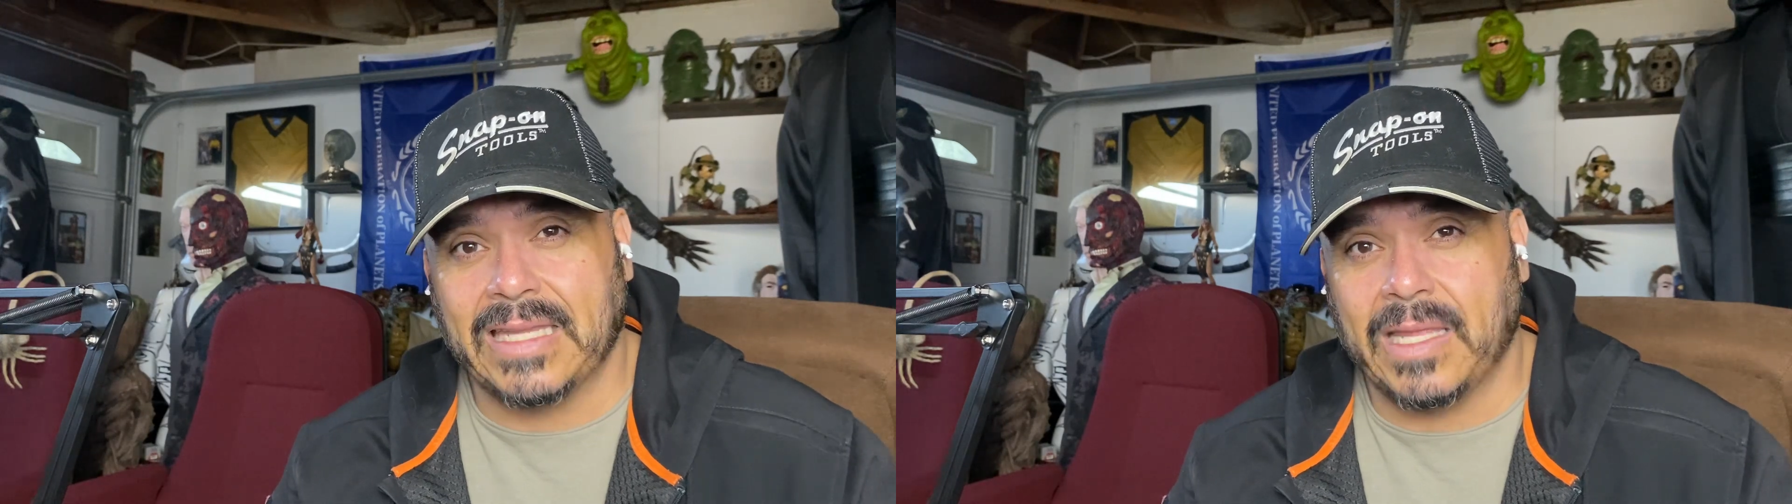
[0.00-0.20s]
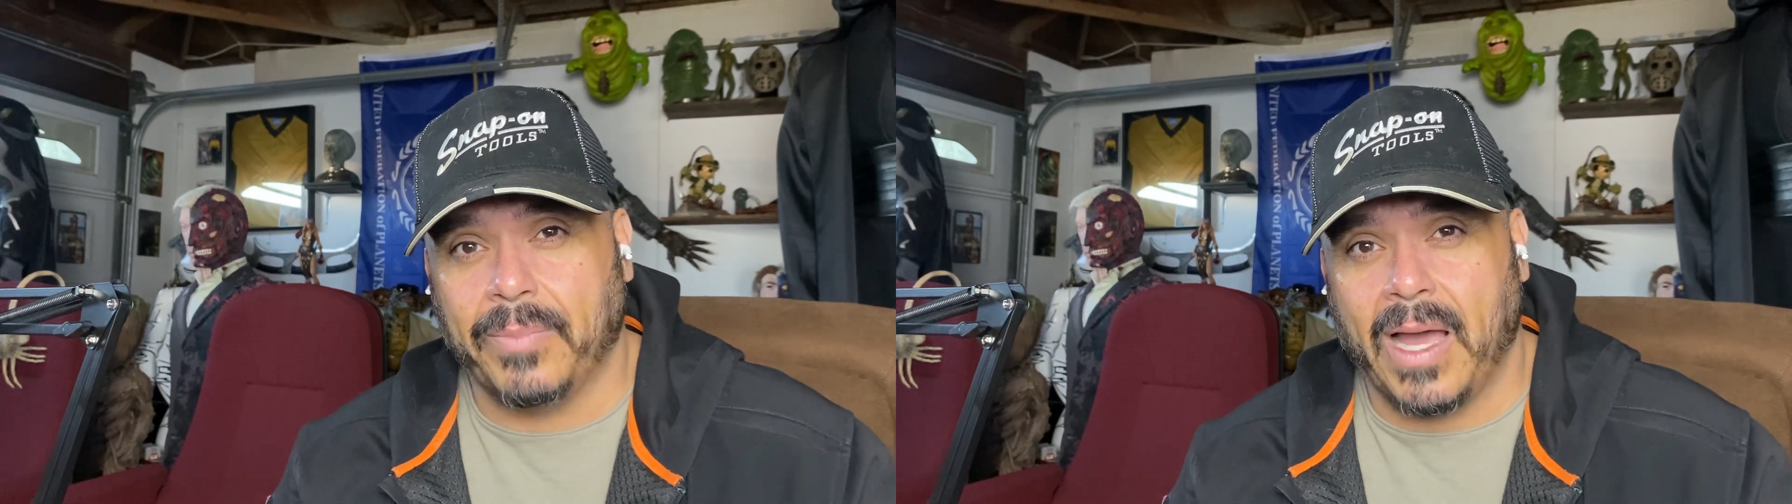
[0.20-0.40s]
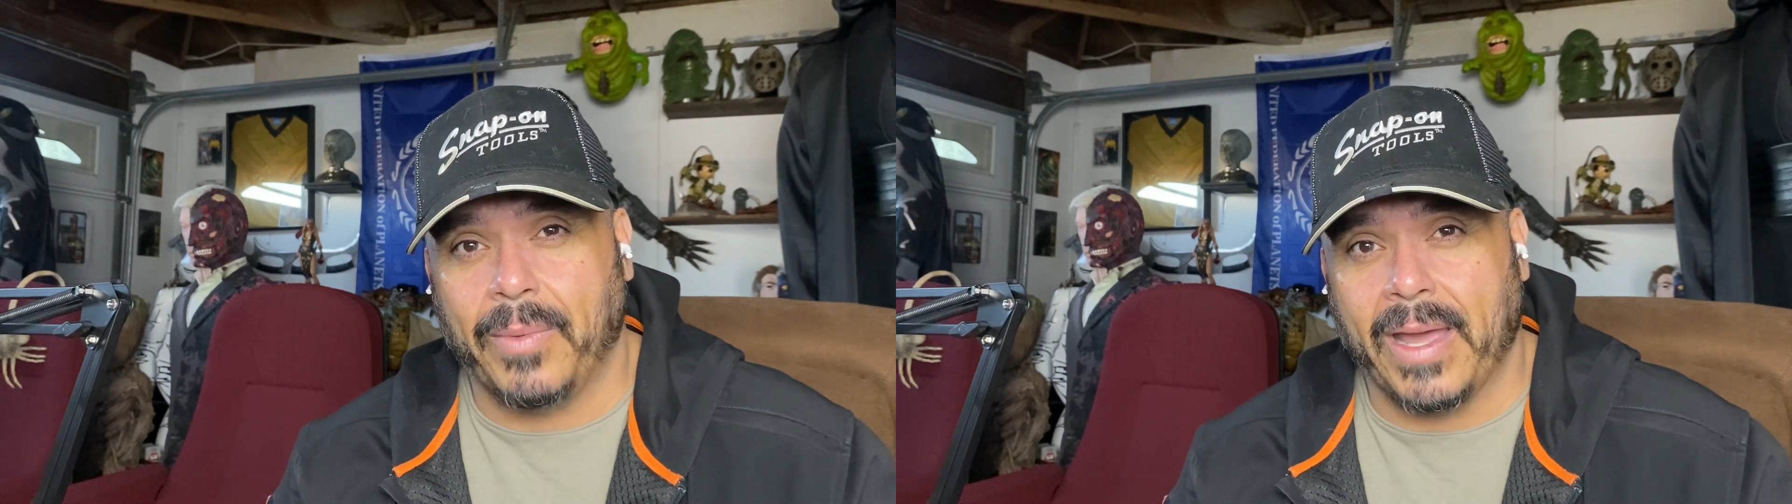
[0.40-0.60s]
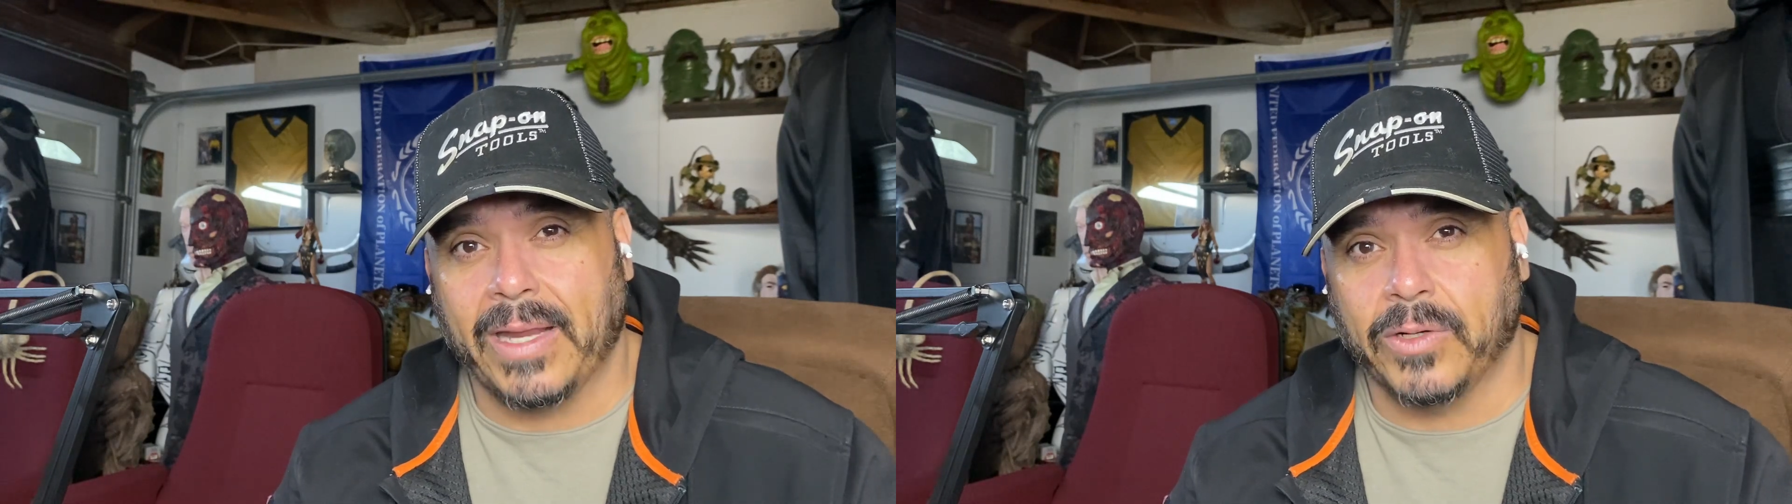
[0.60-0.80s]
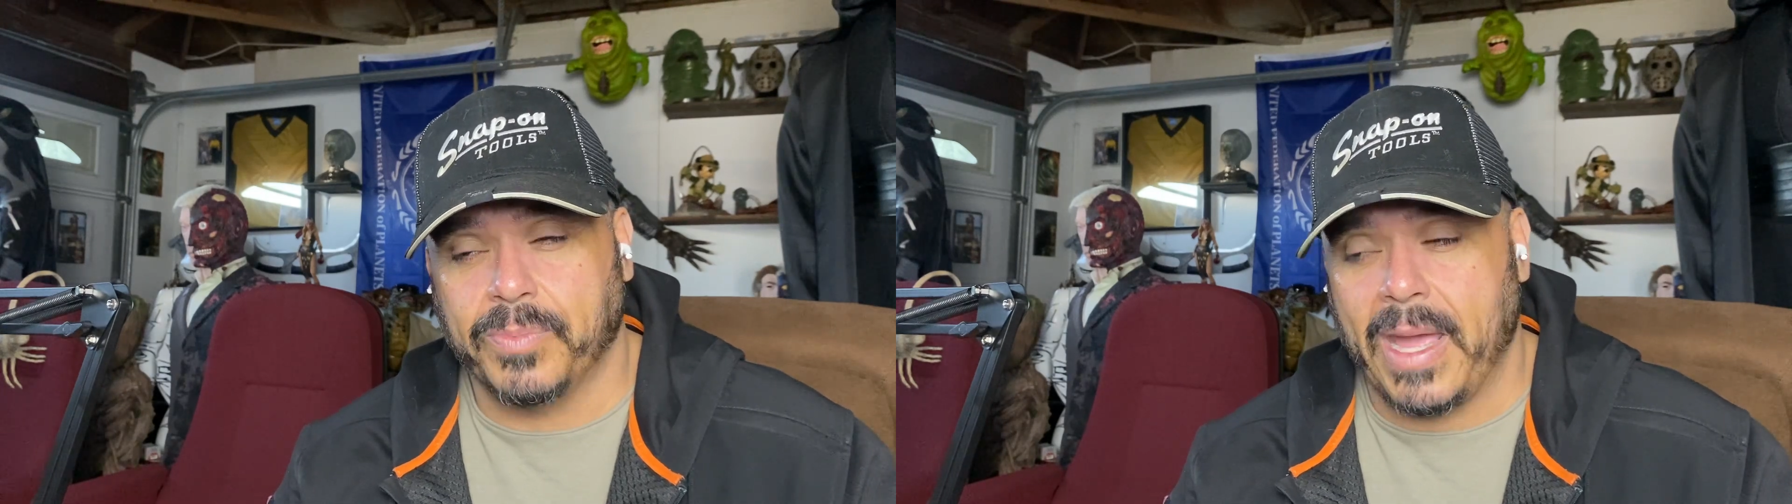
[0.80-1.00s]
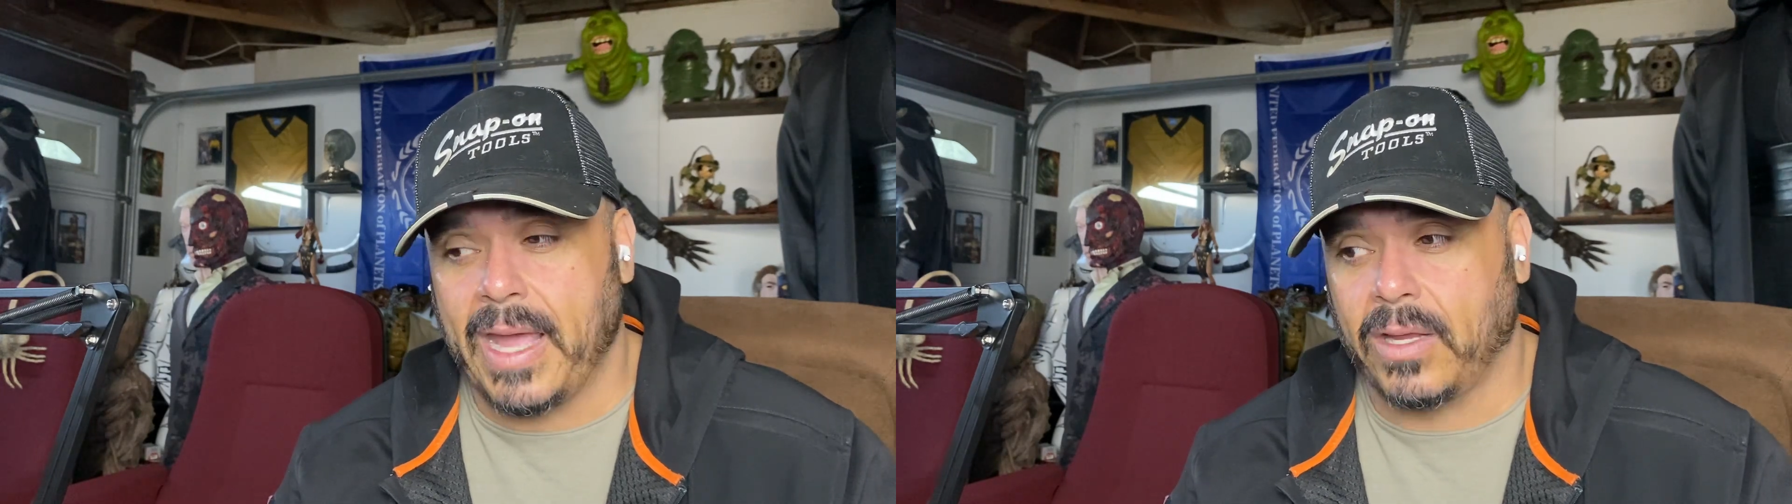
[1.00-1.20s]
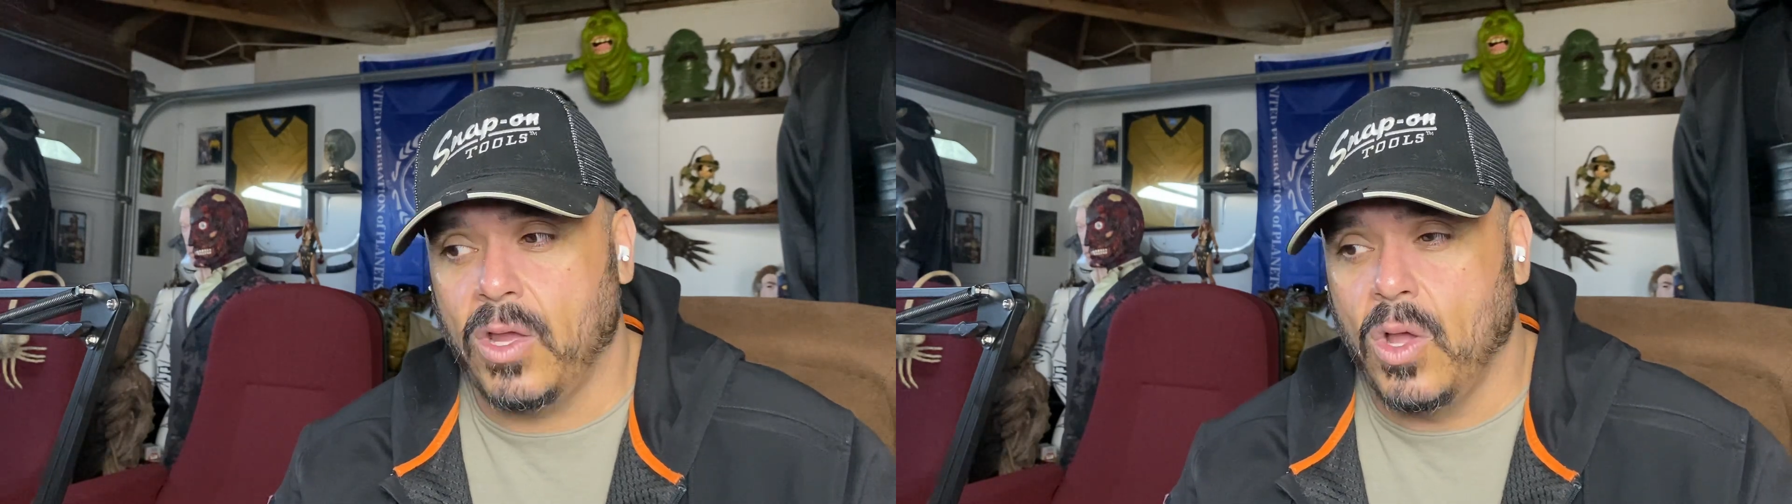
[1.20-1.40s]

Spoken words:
that Bob Iger's back,